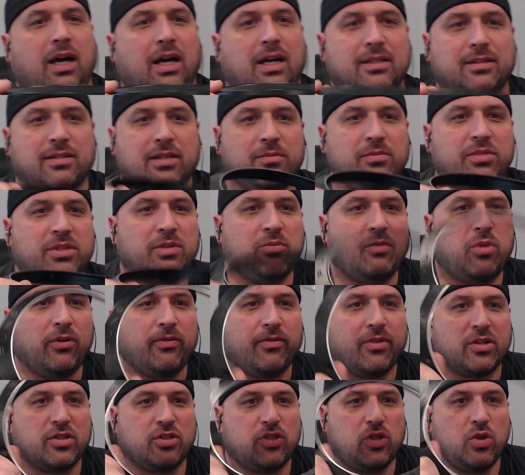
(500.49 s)
Some
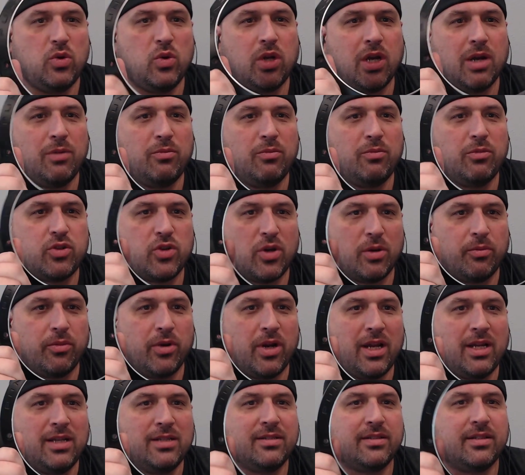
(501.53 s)
subwoofers do come with trim
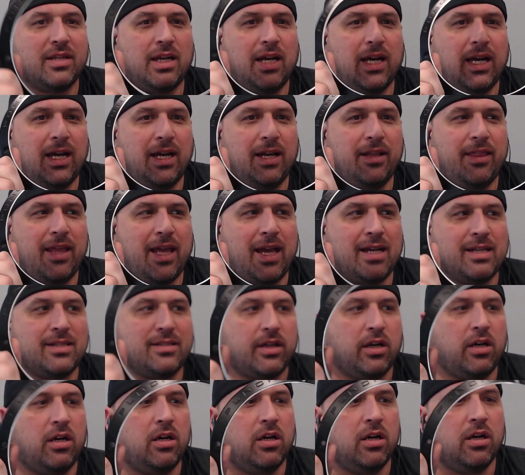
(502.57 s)
rings that
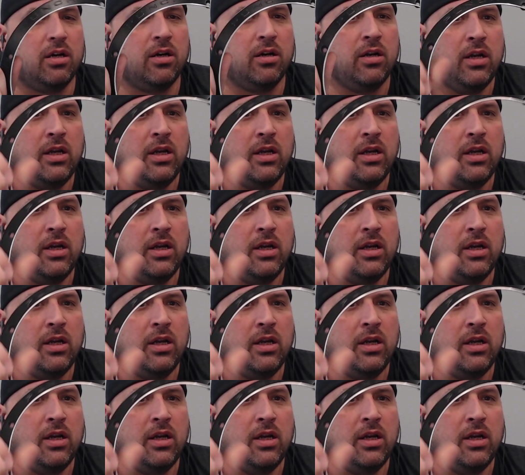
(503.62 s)
are